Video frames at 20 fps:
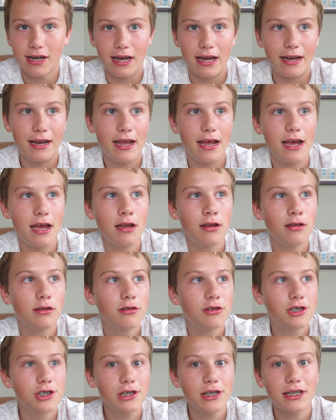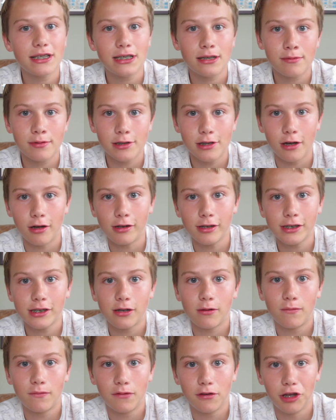And then you should get some results,
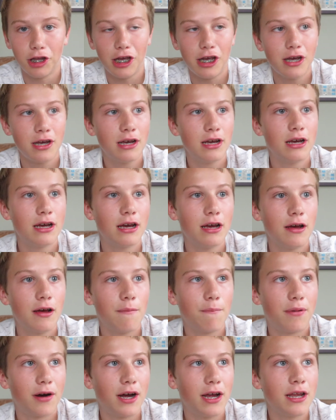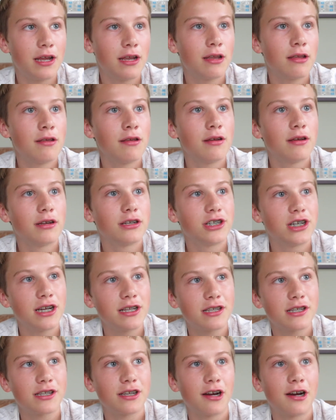hopefully. But
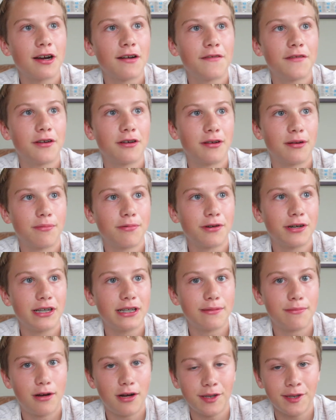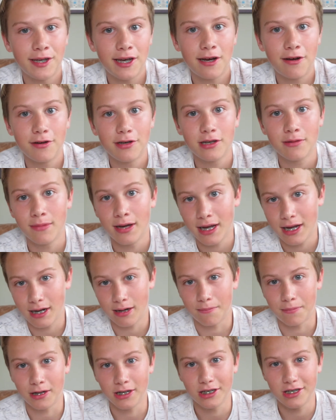chances are, if you're in a pretty small town, you might get
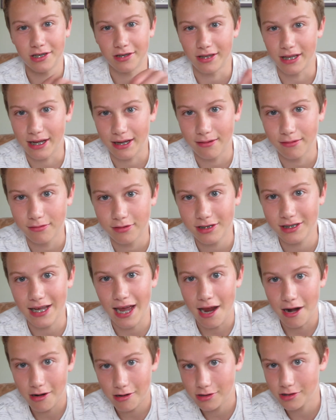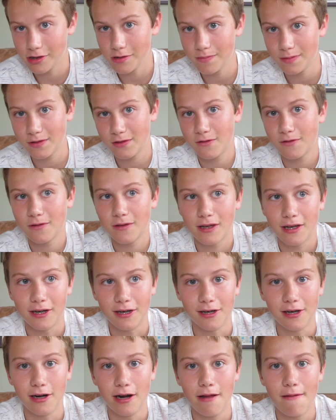a bunch of like scattered groups that
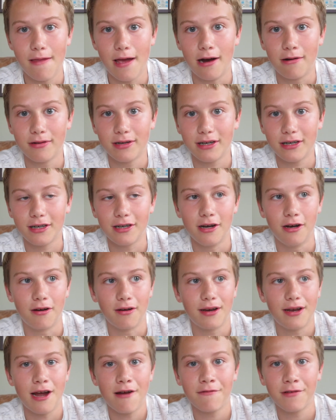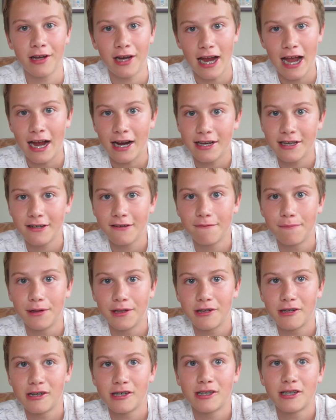are out, you know, not really active, but
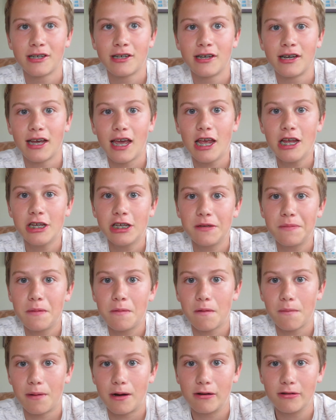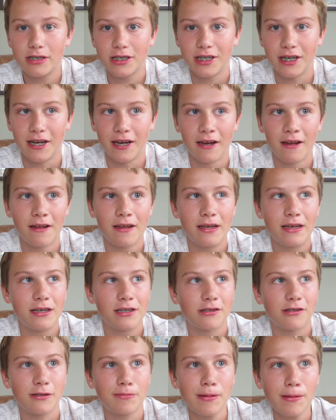there's occasionally people posting.
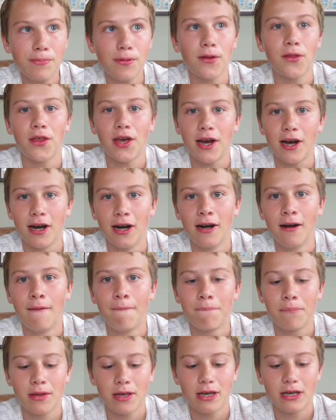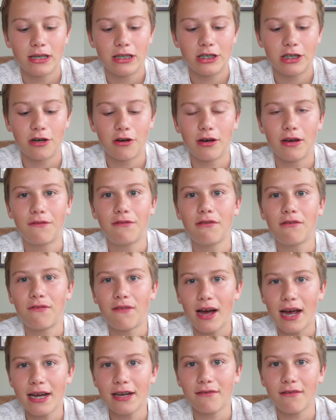So there's people there. So if you
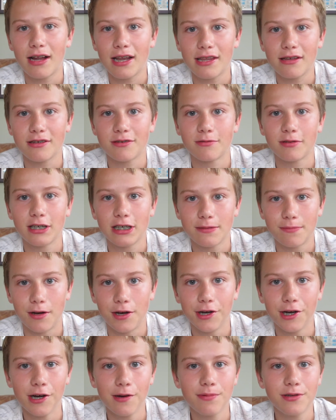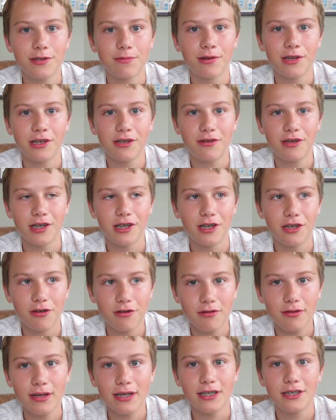find a lot of those really small groups, what you can
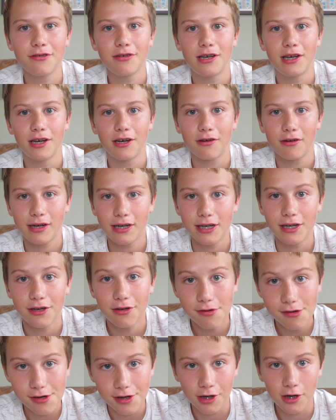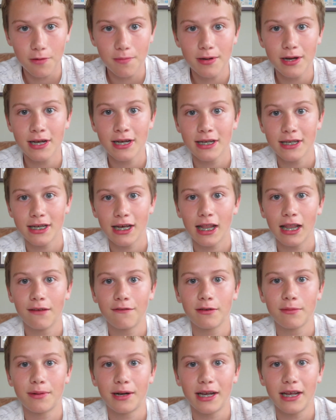do is you can create a new group, tell
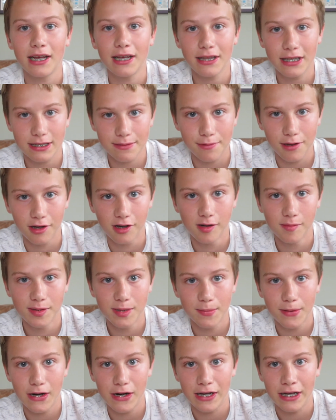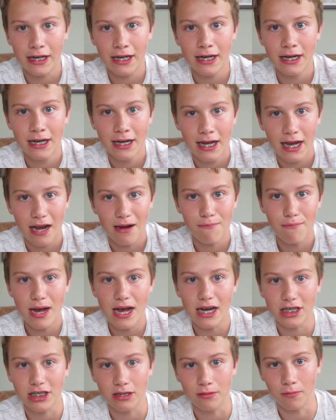everybody in the smaller groups about it, and
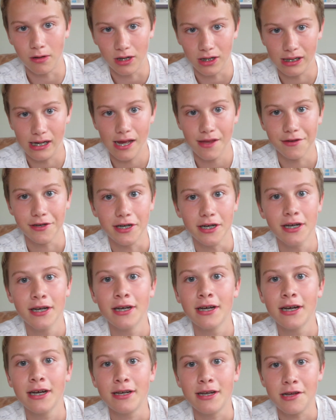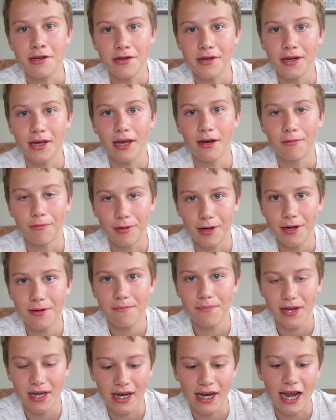mash them all together. And you can get one
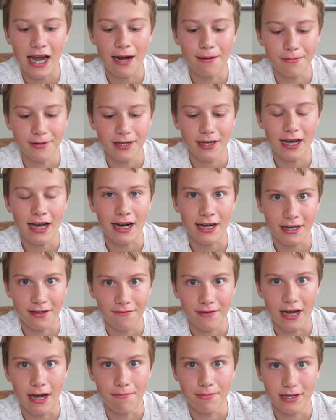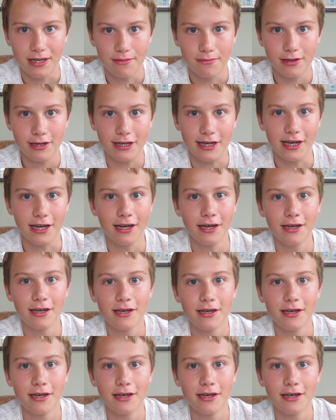big active happy community.